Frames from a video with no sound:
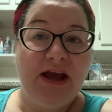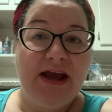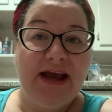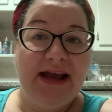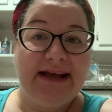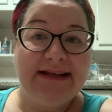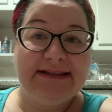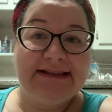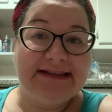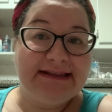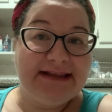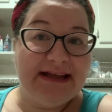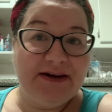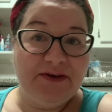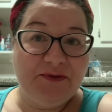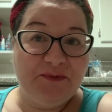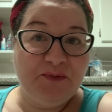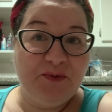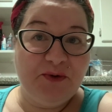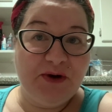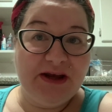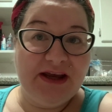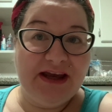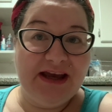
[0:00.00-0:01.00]
Instead of
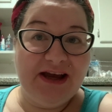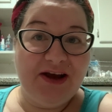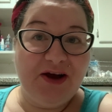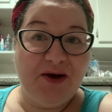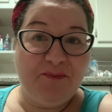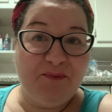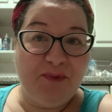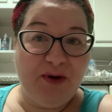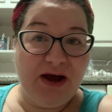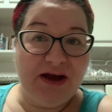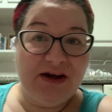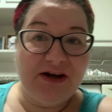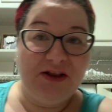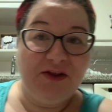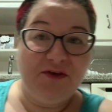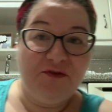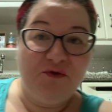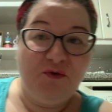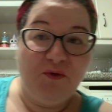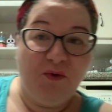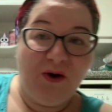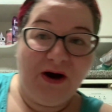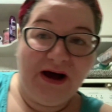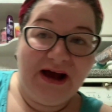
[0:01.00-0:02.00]
bringing a bottle
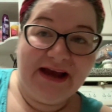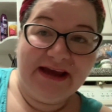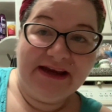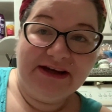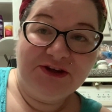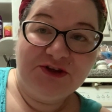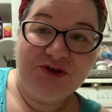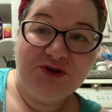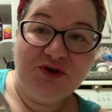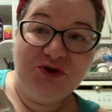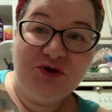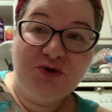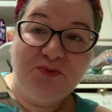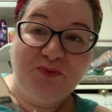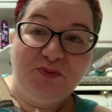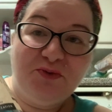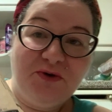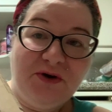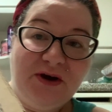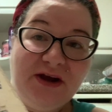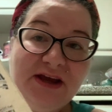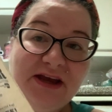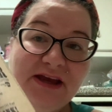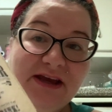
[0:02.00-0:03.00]
of wine, do you
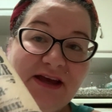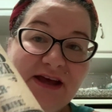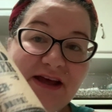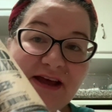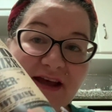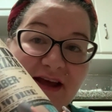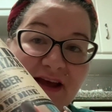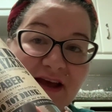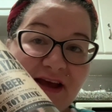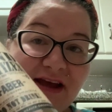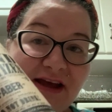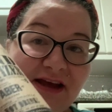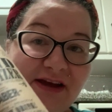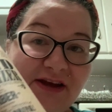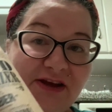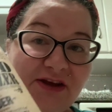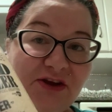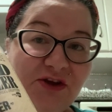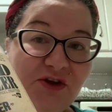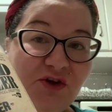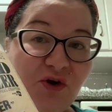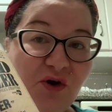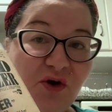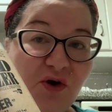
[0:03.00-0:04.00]
bring
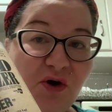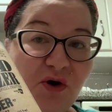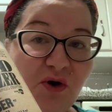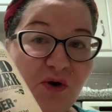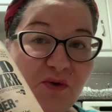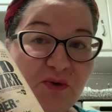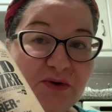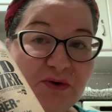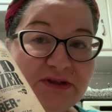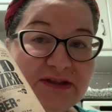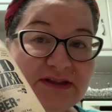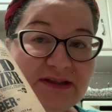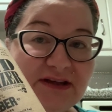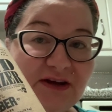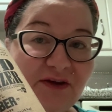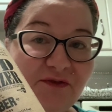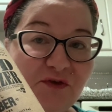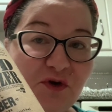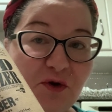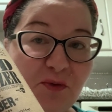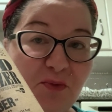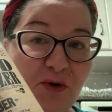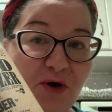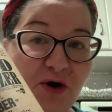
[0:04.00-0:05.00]
your host of
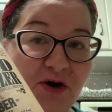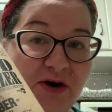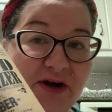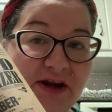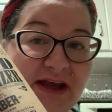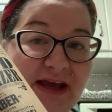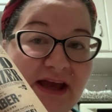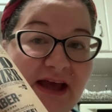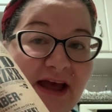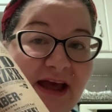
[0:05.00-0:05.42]
your party